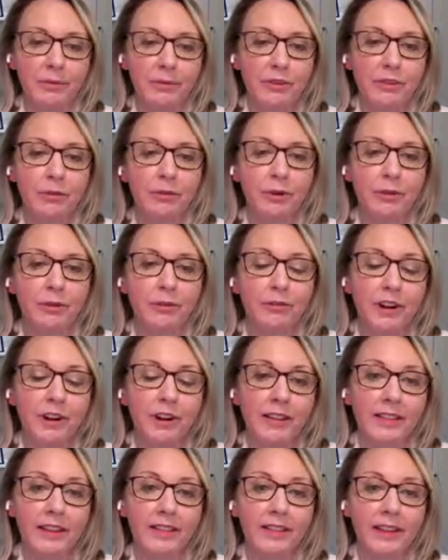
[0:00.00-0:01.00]
I'm sure we will
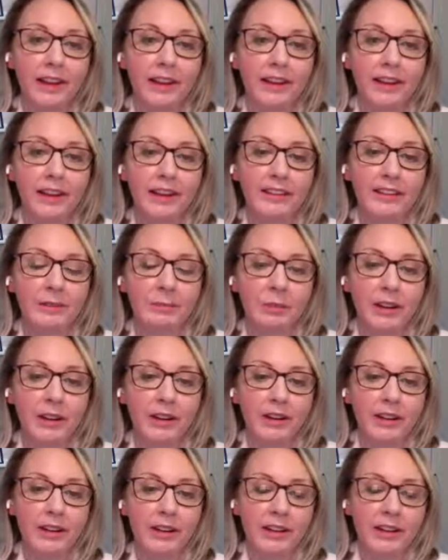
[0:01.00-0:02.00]
find that is,
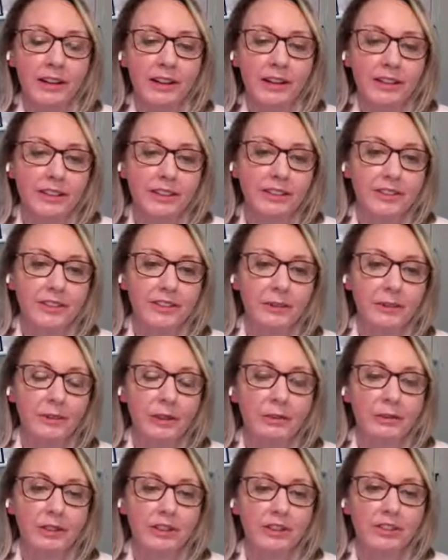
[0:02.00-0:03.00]
but it's still
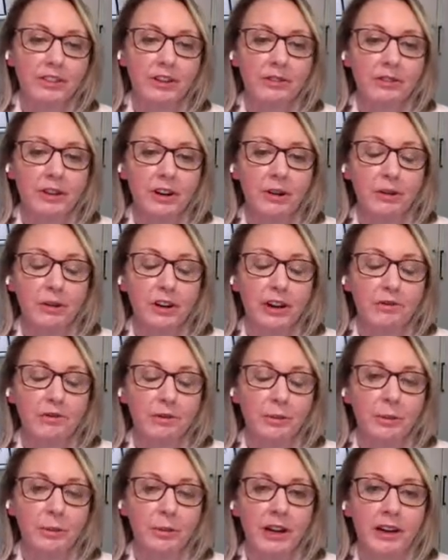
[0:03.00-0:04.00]
something we just don't know
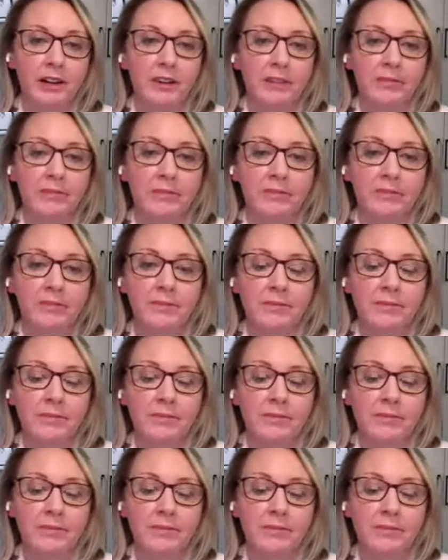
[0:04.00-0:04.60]
enough about.